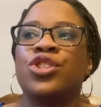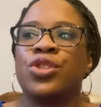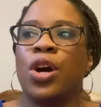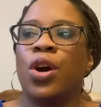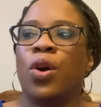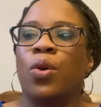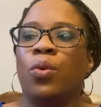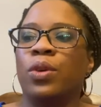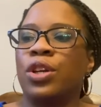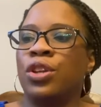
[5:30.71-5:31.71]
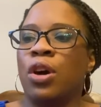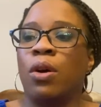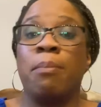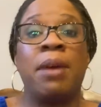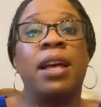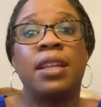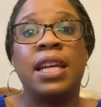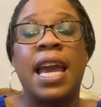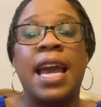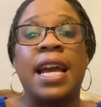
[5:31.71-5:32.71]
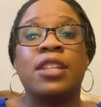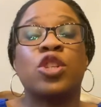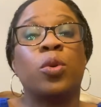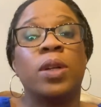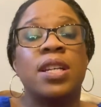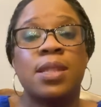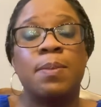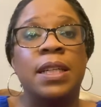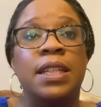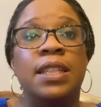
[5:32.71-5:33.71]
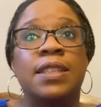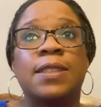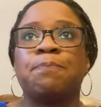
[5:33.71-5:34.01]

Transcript: So, and Melanie has Christmas.